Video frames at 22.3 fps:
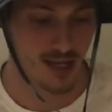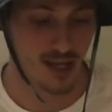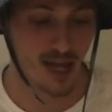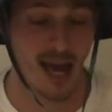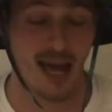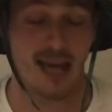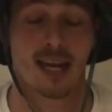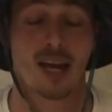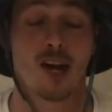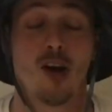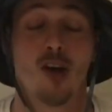
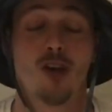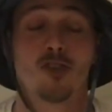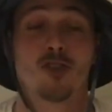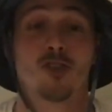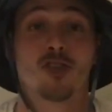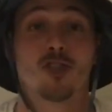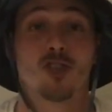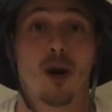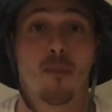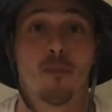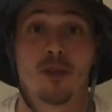Okay,
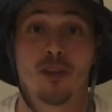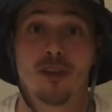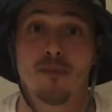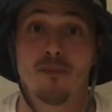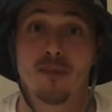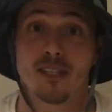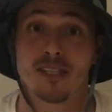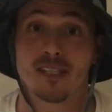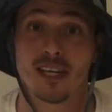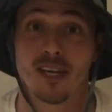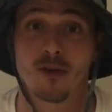some of the
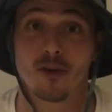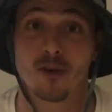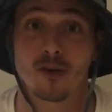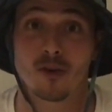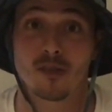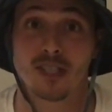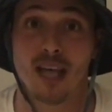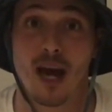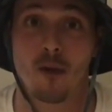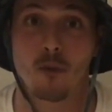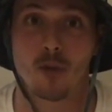
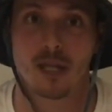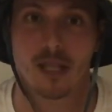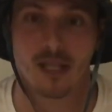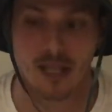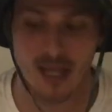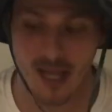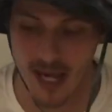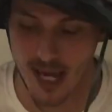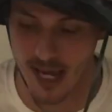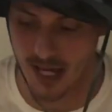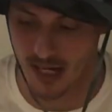materials that we
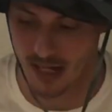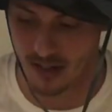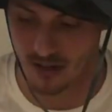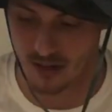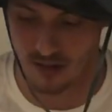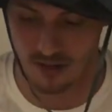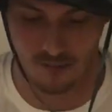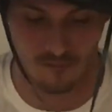need.